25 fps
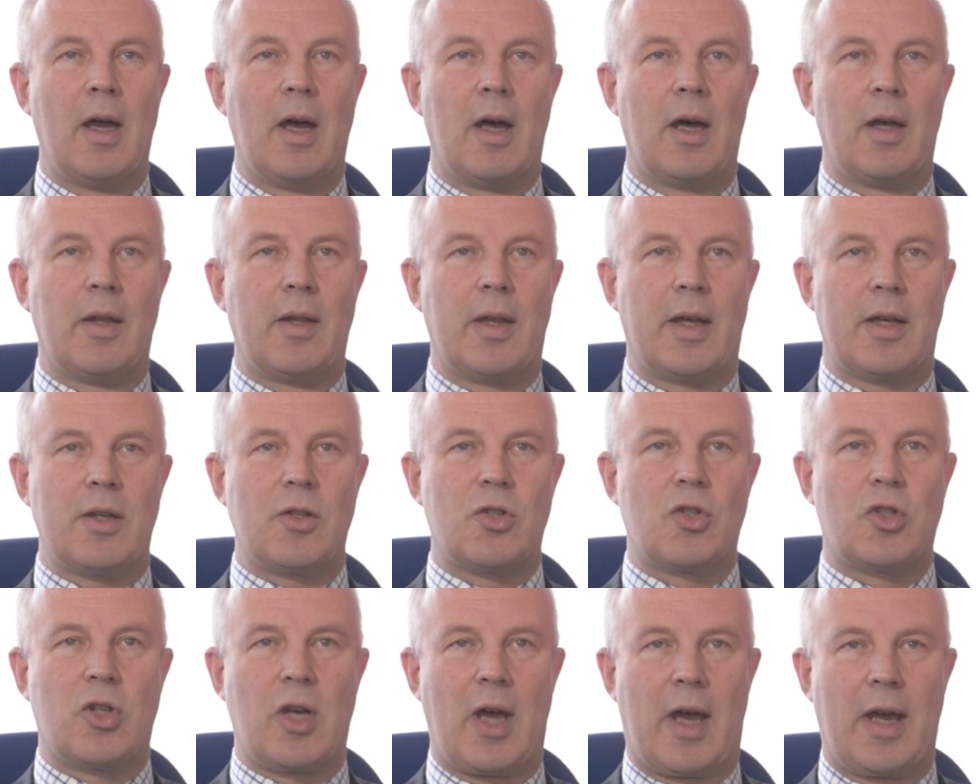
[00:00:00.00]
And
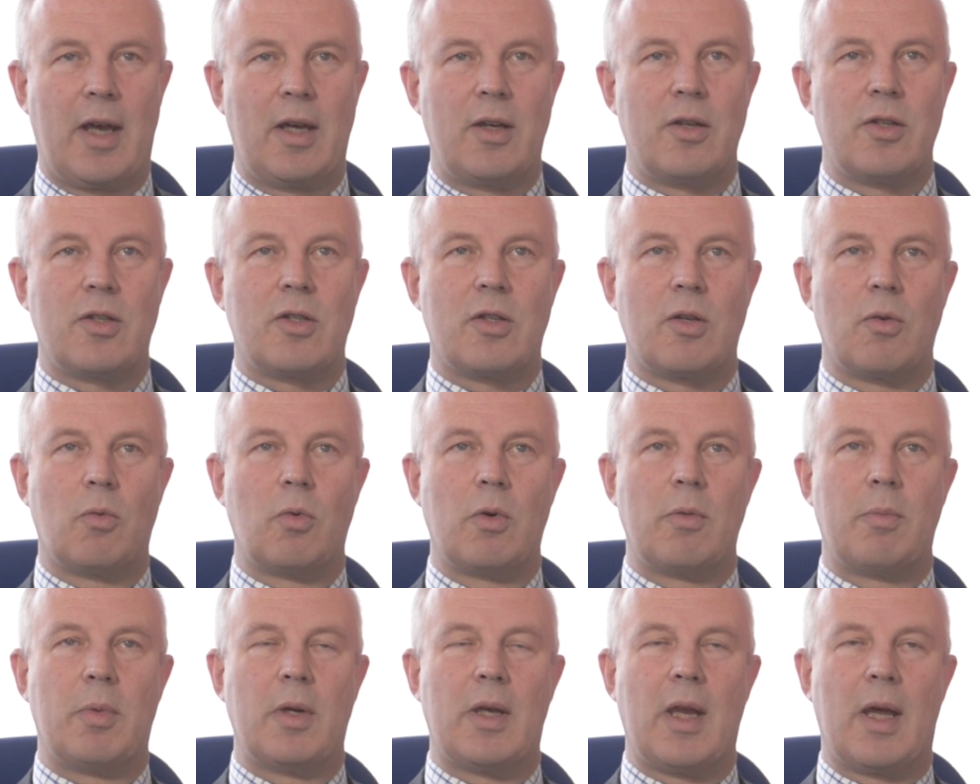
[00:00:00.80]
that's changed, so
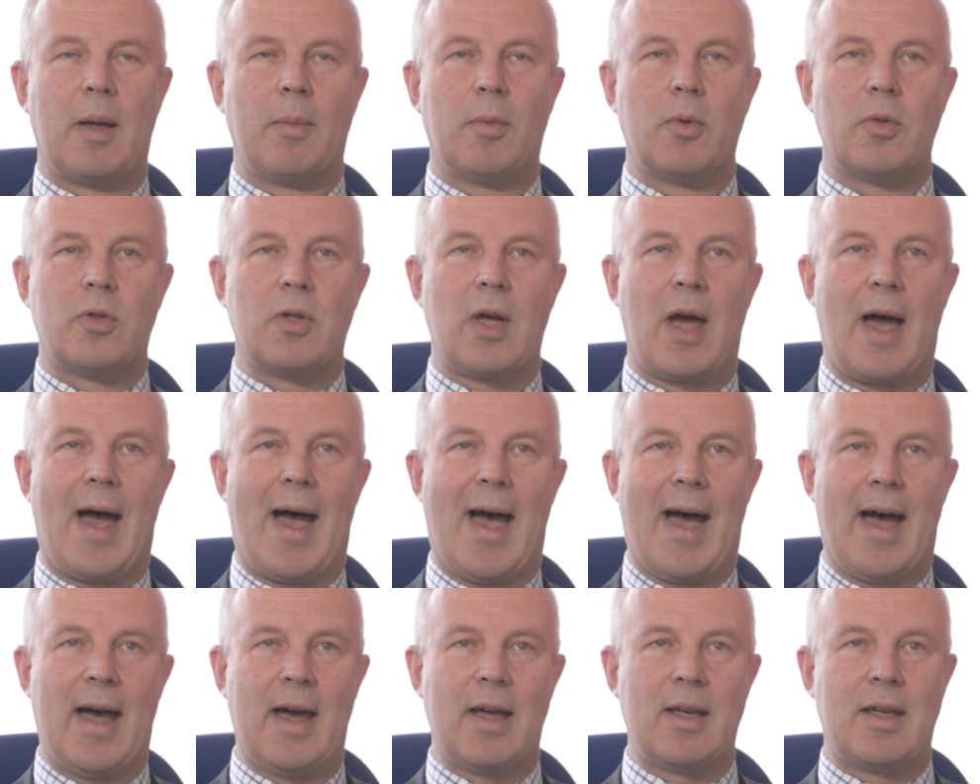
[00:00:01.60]
we've been able to
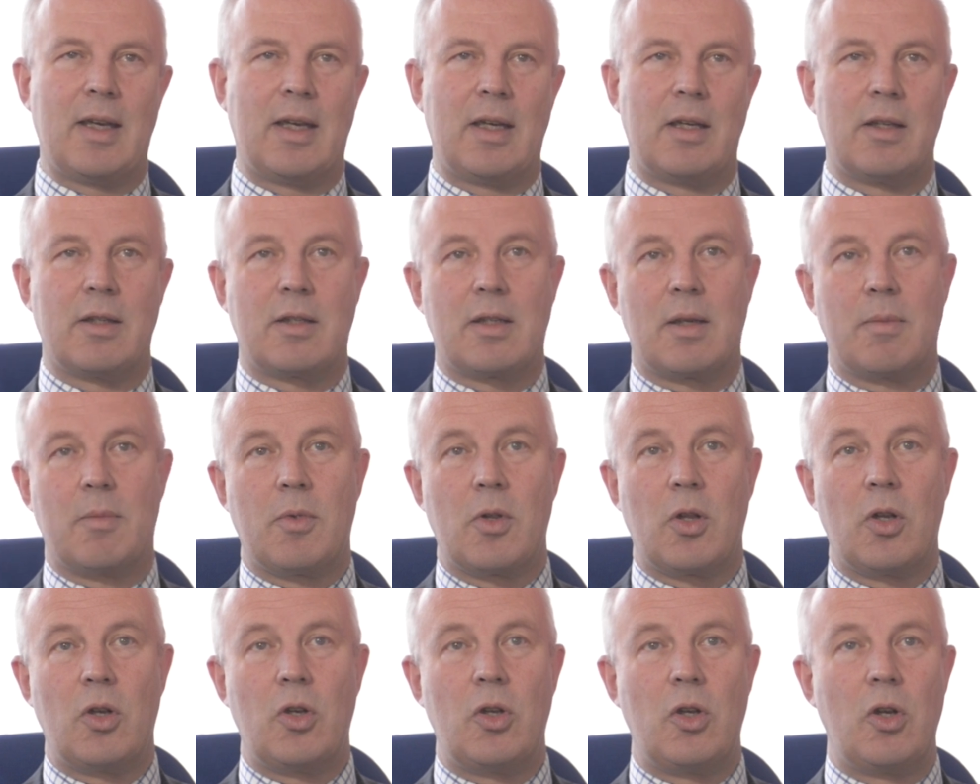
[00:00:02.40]
add in some
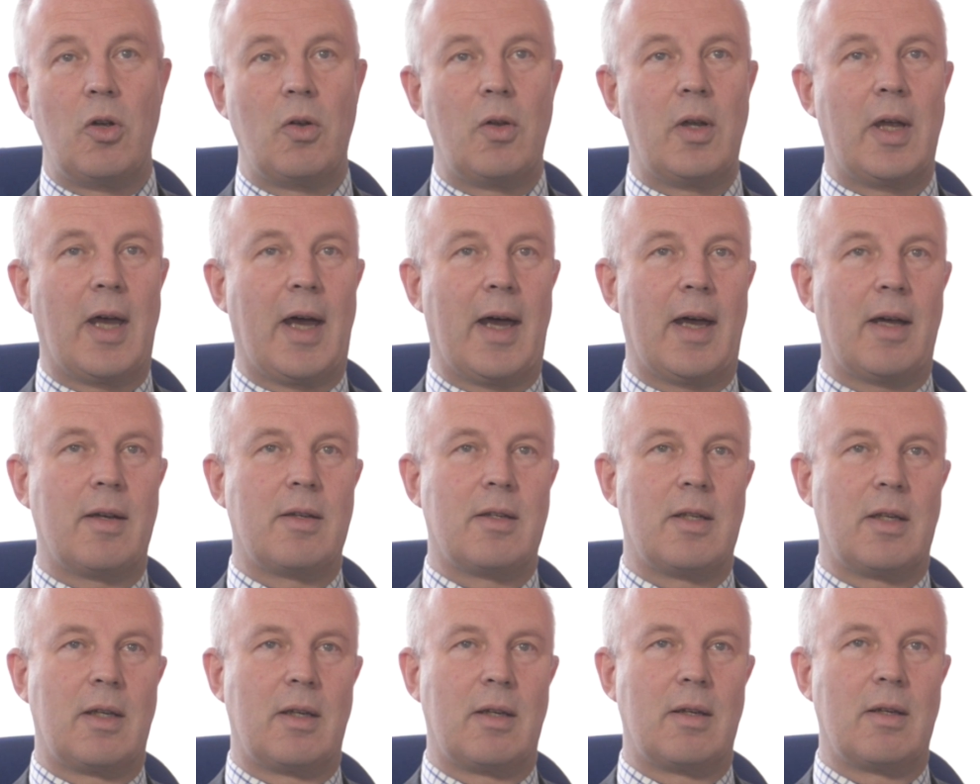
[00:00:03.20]
of the newly
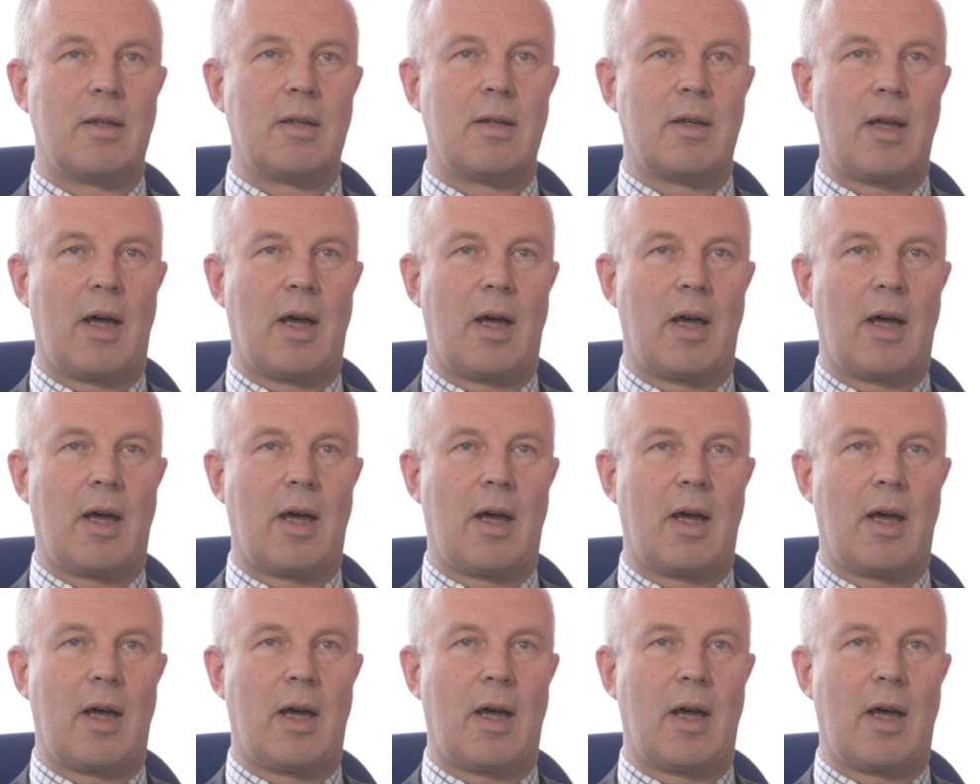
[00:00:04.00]
acting